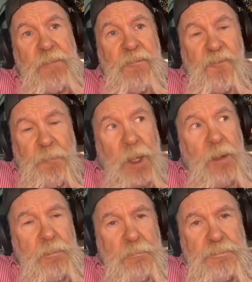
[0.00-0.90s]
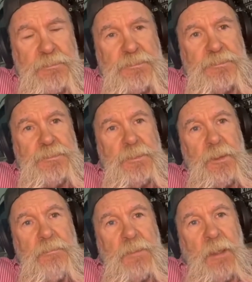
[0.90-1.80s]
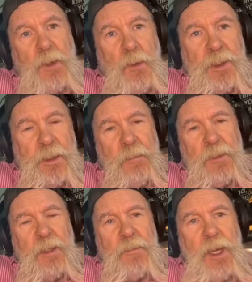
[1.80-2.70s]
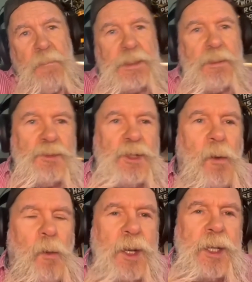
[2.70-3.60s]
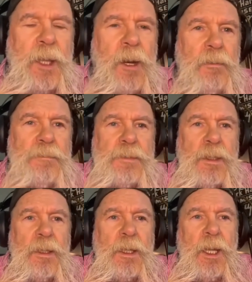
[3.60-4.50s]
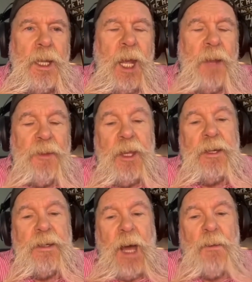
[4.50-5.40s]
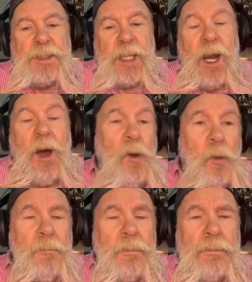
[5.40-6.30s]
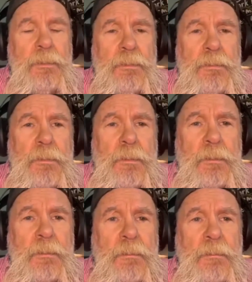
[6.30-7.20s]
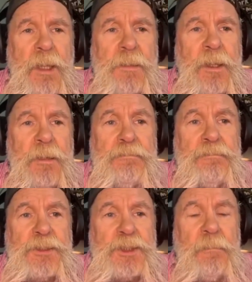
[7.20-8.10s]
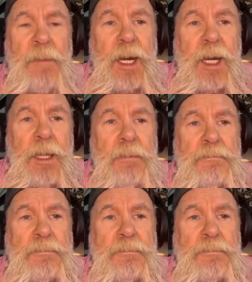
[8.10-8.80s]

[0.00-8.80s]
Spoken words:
from there. And I'm going to WWF. I was going to start working there. And then I was at home. And then somebody,